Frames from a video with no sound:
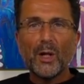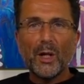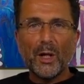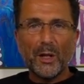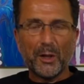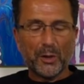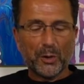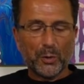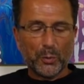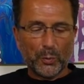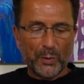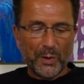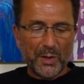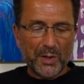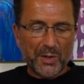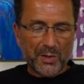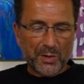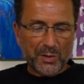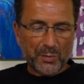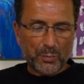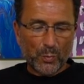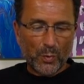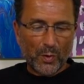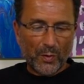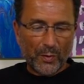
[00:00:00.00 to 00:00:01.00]
and
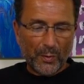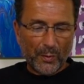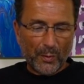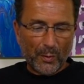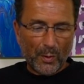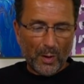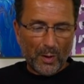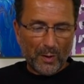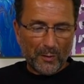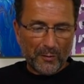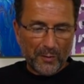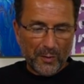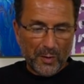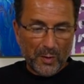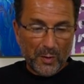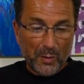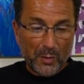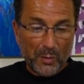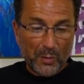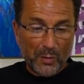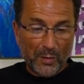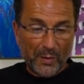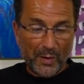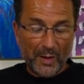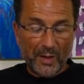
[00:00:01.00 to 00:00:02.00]
agrees with her on a
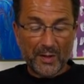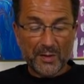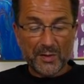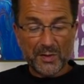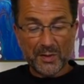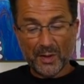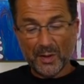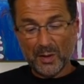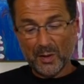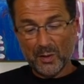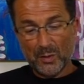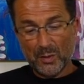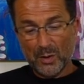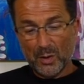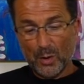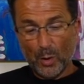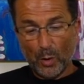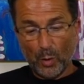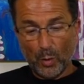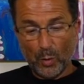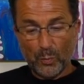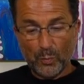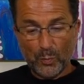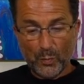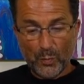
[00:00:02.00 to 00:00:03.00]
few things like, you
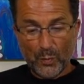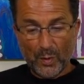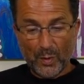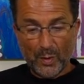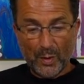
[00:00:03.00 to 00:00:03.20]
know,